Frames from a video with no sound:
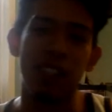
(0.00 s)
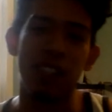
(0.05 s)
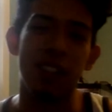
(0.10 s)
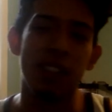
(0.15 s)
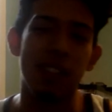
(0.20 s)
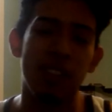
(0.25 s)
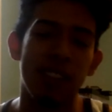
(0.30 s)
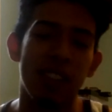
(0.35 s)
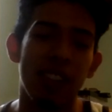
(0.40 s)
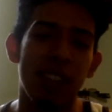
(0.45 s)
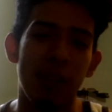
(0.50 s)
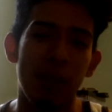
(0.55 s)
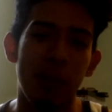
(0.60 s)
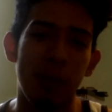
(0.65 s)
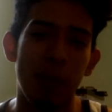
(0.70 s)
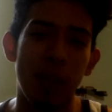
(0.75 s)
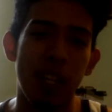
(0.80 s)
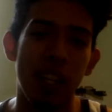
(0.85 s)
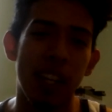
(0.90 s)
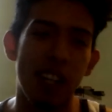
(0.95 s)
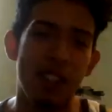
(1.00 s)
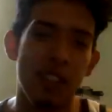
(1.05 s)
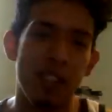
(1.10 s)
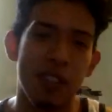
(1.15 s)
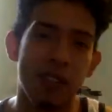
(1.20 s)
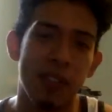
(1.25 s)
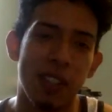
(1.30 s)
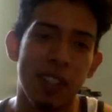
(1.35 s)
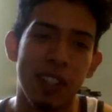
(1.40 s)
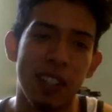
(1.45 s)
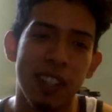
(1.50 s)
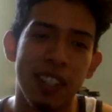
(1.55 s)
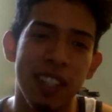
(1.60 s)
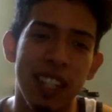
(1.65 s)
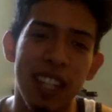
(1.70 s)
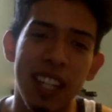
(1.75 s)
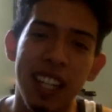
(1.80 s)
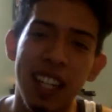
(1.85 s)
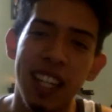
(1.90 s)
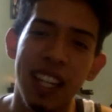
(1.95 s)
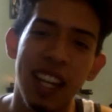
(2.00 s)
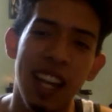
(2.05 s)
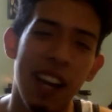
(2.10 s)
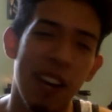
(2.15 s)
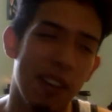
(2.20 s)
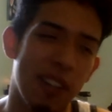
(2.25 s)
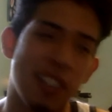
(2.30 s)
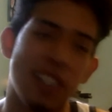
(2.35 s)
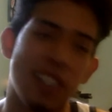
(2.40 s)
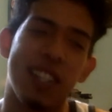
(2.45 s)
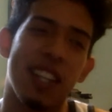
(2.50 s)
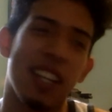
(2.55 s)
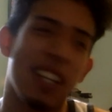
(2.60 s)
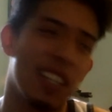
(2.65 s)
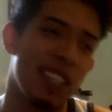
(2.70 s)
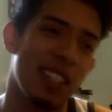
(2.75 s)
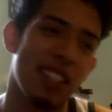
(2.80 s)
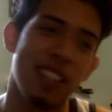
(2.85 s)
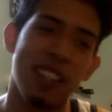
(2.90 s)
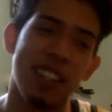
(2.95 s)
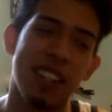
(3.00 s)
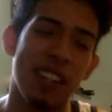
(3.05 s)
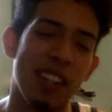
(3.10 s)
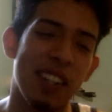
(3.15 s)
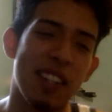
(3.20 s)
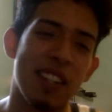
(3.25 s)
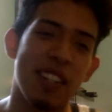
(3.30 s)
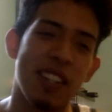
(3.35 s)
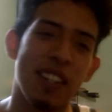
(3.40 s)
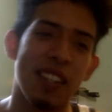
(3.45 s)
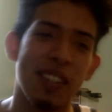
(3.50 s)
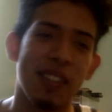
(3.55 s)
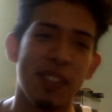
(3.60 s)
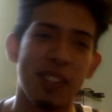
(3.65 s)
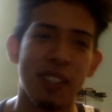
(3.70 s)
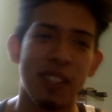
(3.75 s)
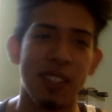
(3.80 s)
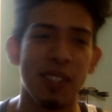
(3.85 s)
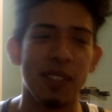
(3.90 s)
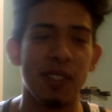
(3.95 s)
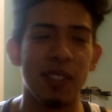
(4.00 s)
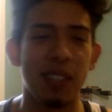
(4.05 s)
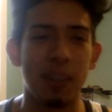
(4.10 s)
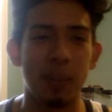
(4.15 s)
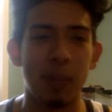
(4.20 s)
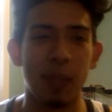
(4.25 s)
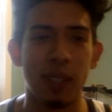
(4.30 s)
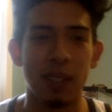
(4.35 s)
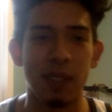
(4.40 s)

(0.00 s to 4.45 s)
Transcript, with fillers: know it would be dangerous for her. I would say that's in a nutshell what the story is about.